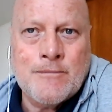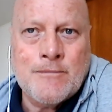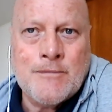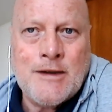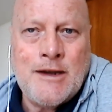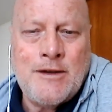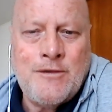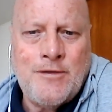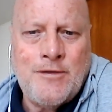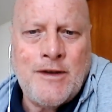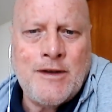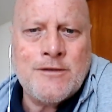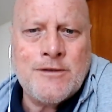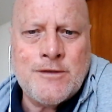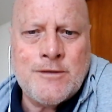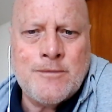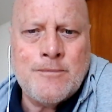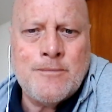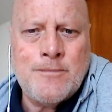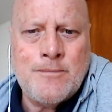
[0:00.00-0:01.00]
he found
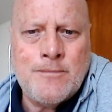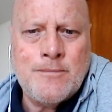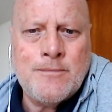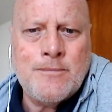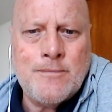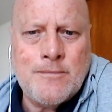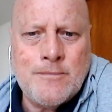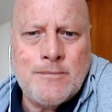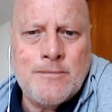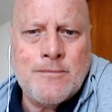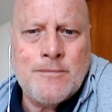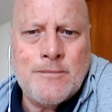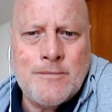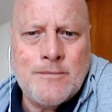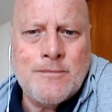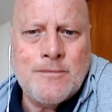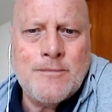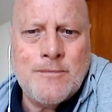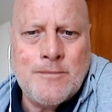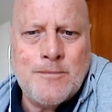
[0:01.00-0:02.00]
some
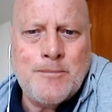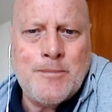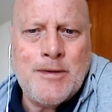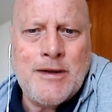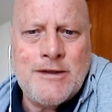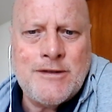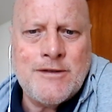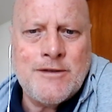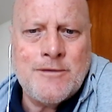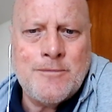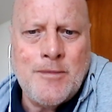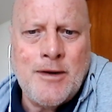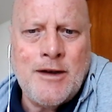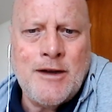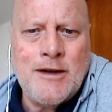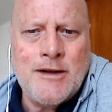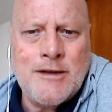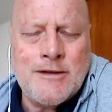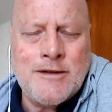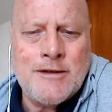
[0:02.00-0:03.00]
peace of
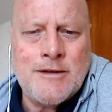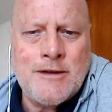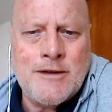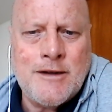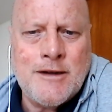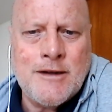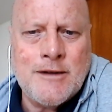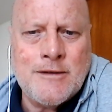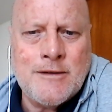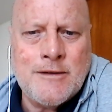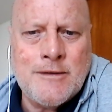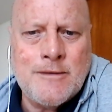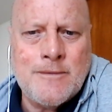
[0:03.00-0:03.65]
mind in the end.